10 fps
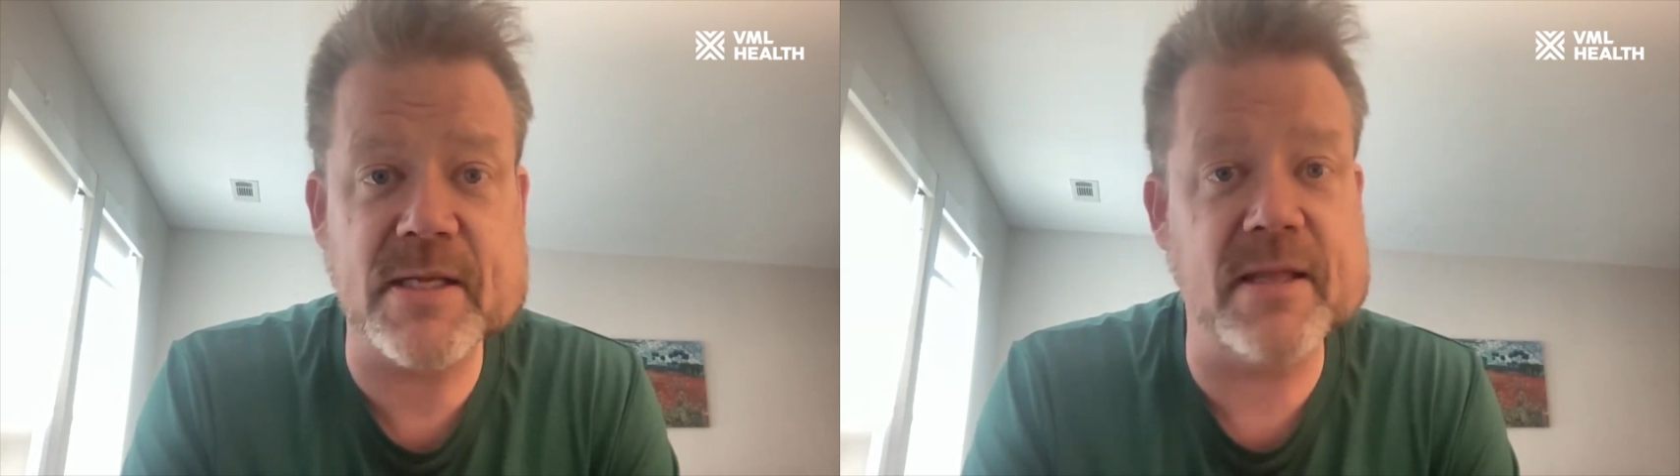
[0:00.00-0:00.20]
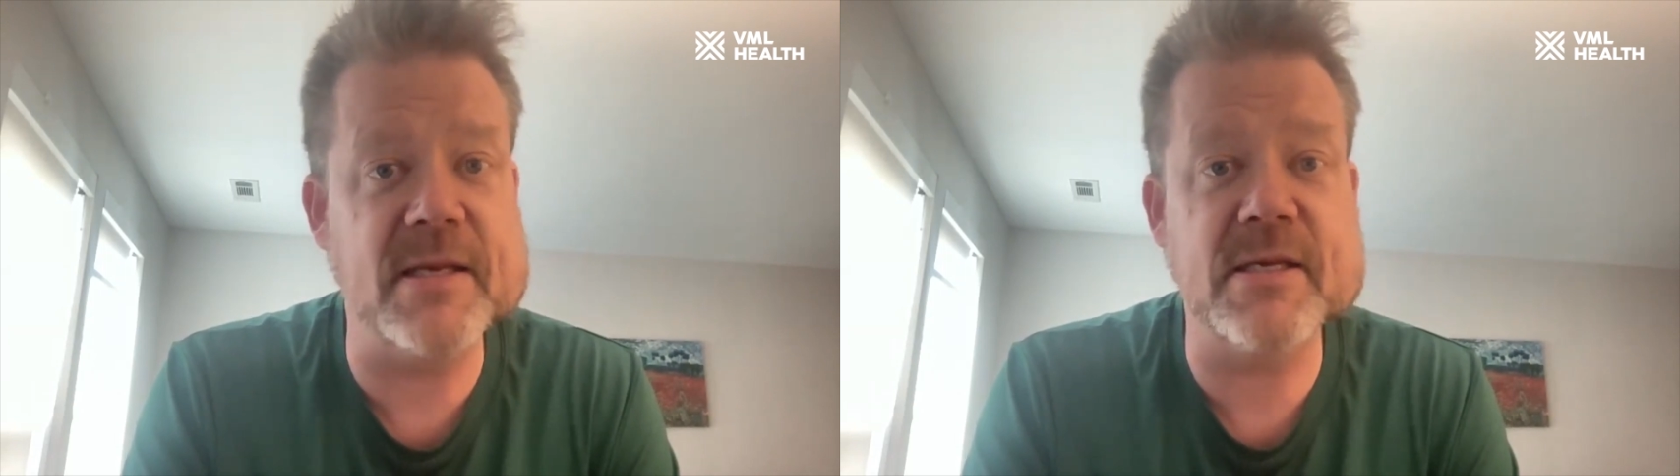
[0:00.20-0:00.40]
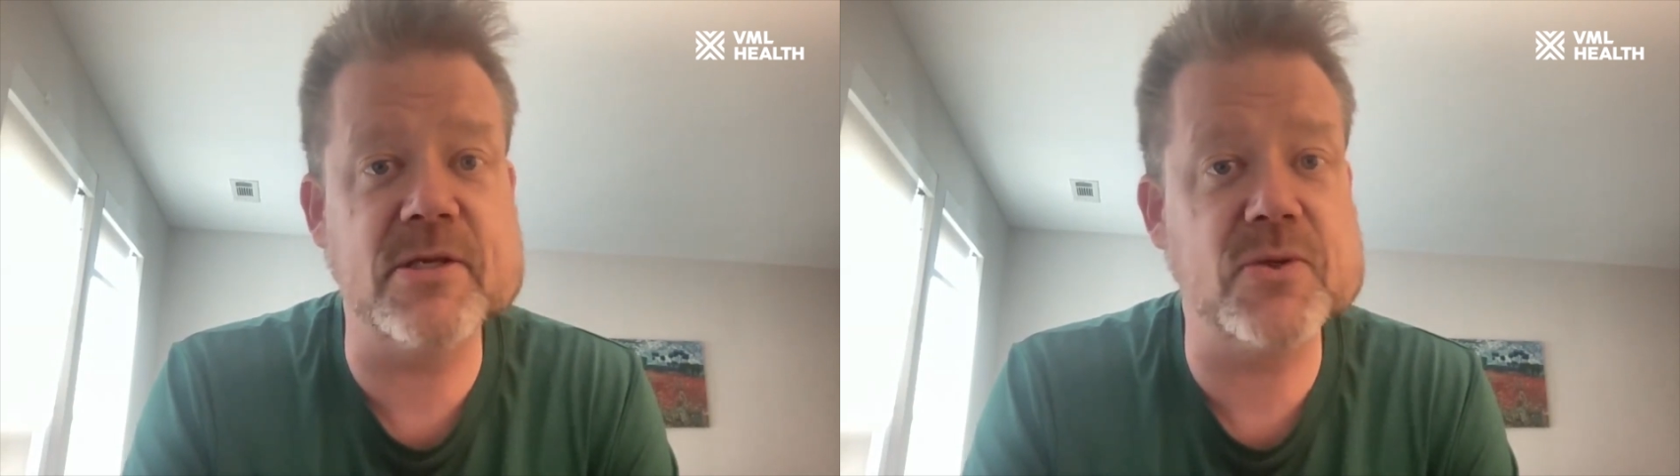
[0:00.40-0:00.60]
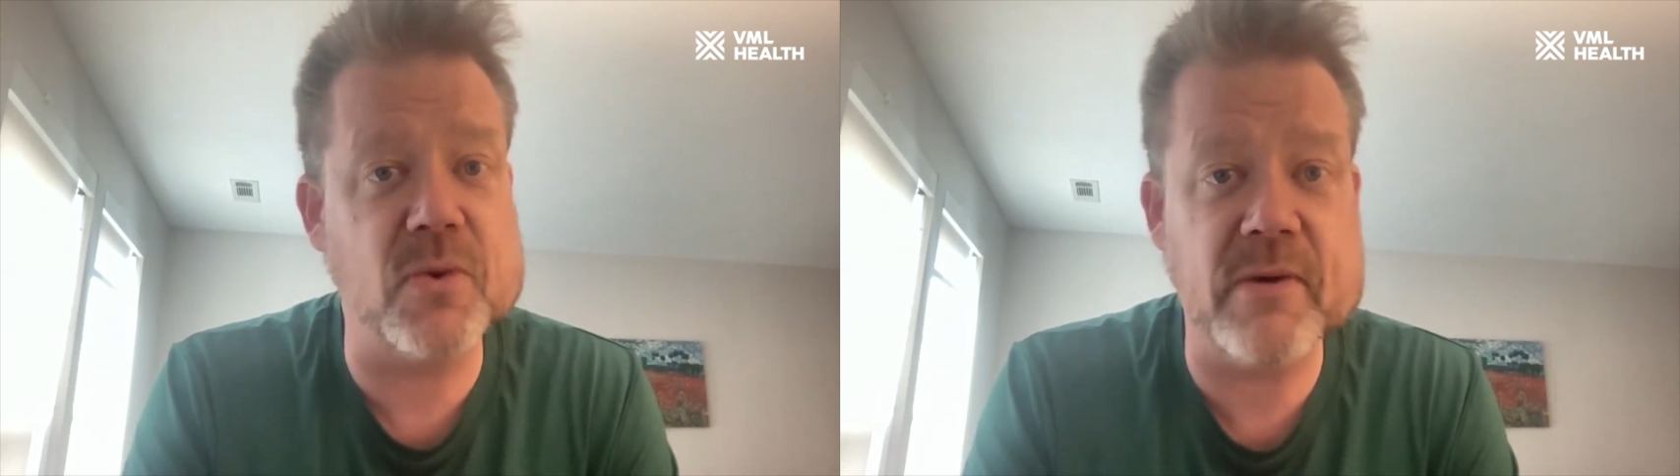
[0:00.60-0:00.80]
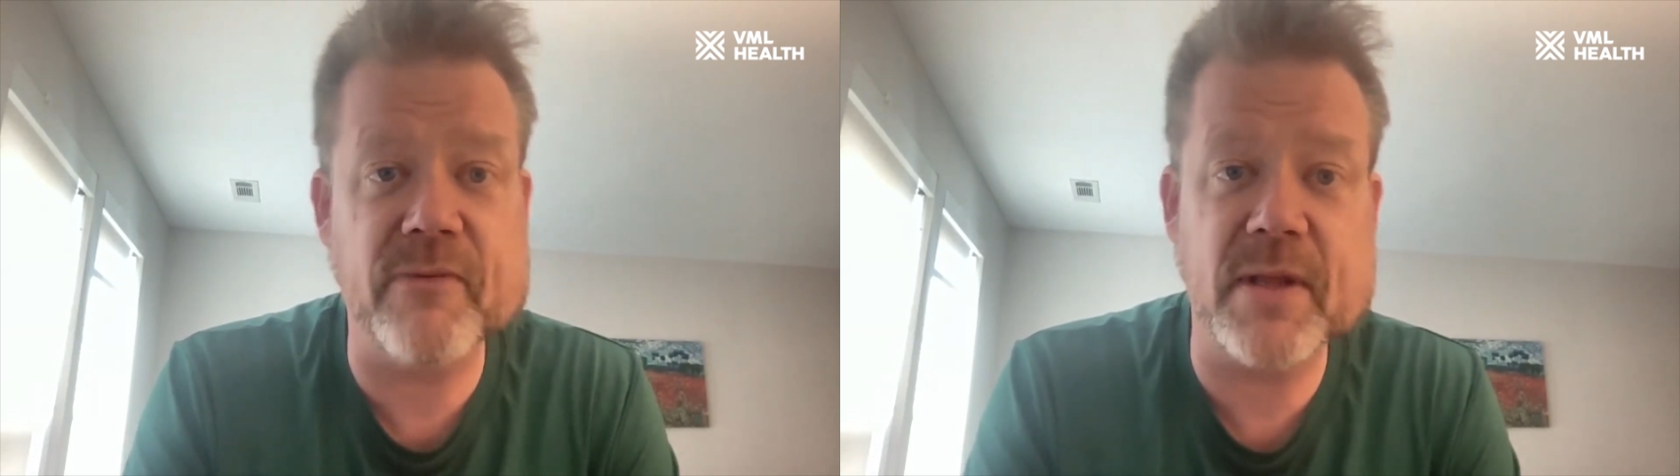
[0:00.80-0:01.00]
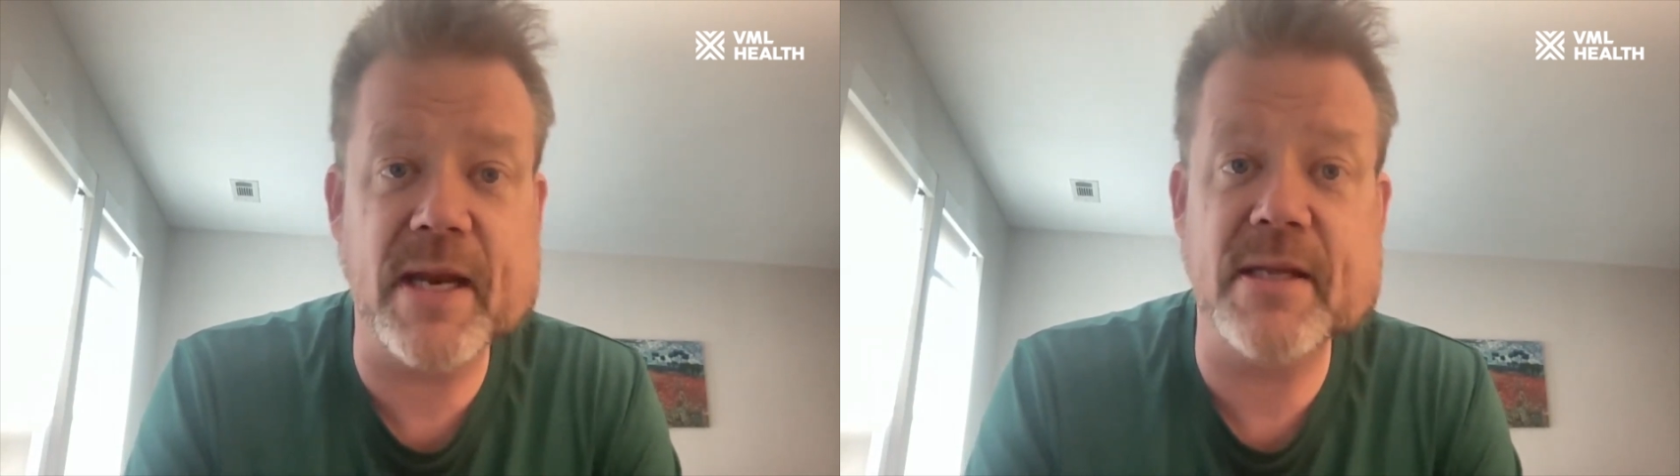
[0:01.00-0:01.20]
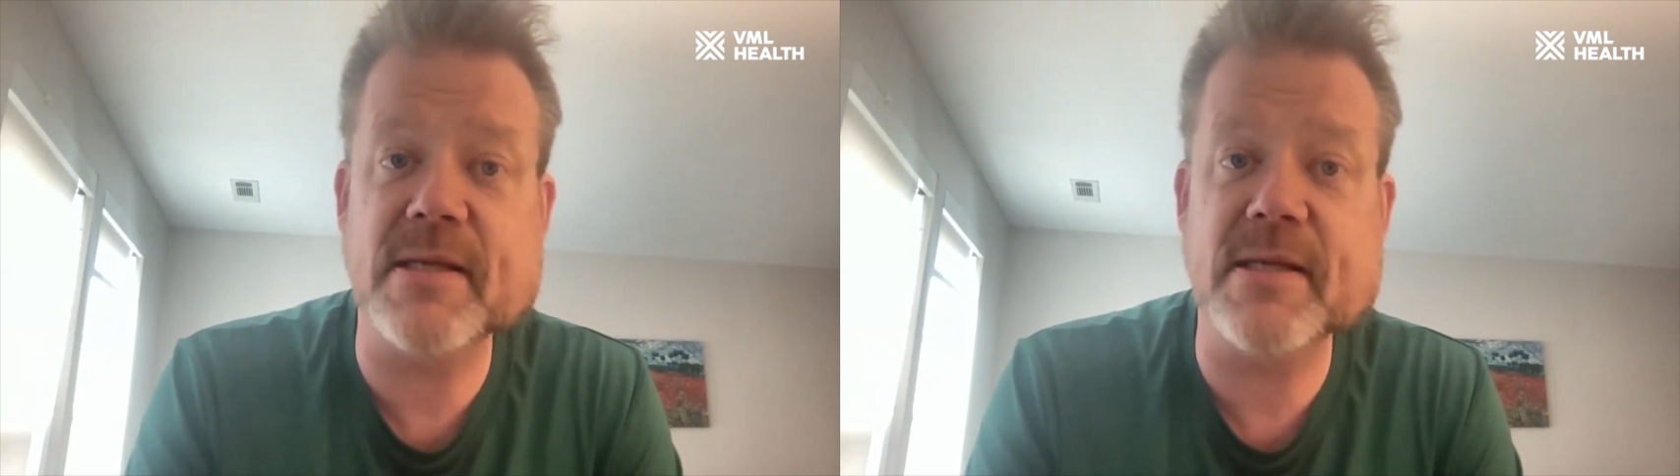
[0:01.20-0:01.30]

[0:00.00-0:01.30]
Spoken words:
and this is sort of related